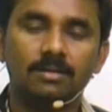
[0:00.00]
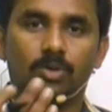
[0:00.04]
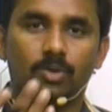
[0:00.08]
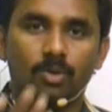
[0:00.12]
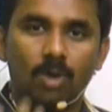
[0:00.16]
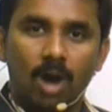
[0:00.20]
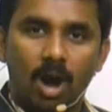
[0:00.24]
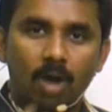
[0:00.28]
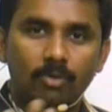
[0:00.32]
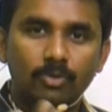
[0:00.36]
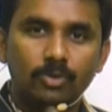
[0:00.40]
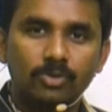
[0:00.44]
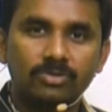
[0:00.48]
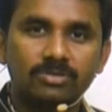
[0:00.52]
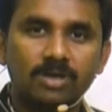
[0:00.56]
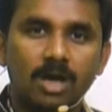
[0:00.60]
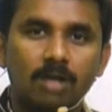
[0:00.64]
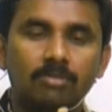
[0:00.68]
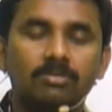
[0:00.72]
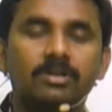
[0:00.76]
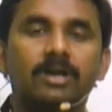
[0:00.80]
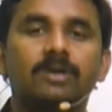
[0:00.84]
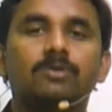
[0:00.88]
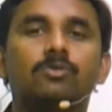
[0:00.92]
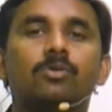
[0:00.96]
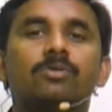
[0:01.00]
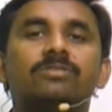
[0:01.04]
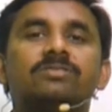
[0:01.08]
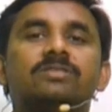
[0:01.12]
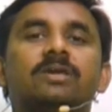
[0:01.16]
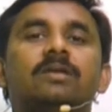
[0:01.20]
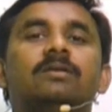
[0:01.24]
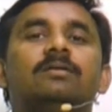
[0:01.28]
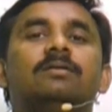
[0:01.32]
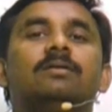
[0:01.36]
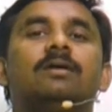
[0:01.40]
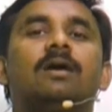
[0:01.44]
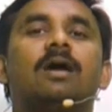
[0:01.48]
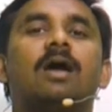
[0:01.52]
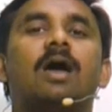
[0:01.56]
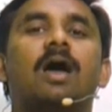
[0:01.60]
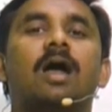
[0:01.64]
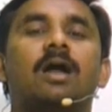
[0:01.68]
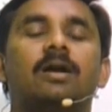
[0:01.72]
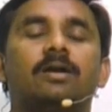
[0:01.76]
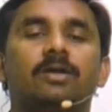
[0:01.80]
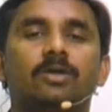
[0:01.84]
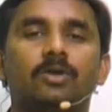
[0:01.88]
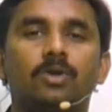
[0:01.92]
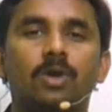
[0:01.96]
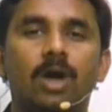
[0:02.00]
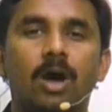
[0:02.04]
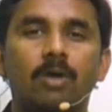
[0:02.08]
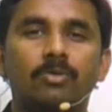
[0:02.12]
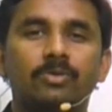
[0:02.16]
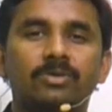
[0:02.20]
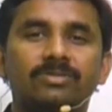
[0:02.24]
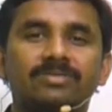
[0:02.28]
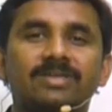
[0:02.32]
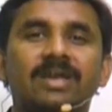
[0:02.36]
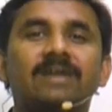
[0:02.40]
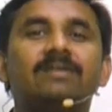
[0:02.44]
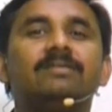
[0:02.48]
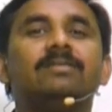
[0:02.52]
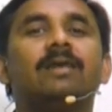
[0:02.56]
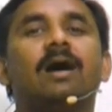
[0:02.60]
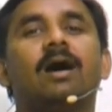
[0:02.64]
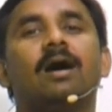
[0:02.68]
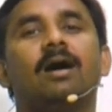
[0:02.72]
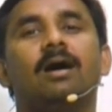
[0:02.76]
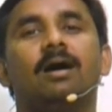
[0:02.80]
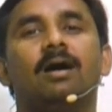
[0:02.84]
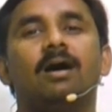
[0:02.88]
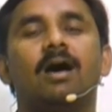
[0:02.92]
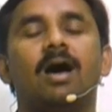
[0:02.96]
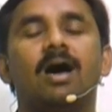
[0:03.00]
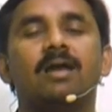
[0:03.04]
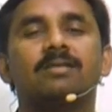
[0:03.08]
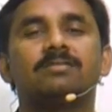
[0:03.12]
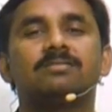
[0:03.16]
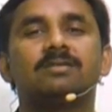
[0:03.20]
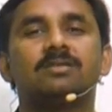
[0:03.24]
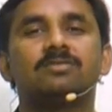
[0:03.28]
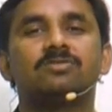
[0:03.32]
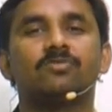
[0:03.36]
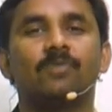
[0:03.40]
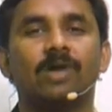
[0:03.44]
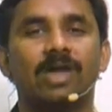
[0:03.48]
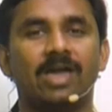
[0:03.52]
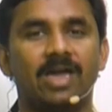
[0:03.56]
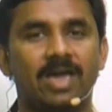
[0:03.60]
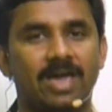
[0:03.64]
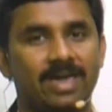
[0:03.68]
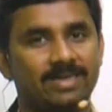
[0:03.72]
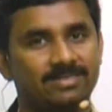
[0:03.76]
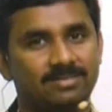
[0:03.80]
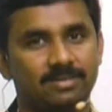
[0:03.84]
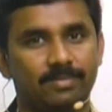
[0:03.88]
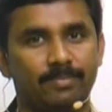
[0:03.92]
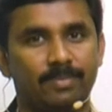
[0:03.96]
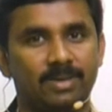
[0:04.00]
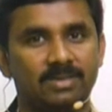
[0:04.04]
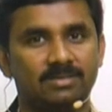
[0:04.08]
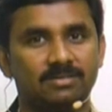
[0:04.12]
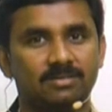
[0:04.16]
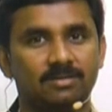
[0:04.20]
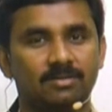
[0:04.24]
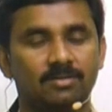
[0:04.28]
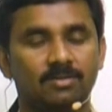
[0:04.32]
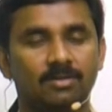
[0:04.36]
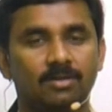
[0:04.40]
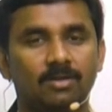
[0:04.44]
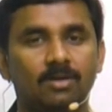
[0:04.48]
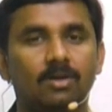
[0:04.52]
You have to solve that question and you have to send the answers via SMS.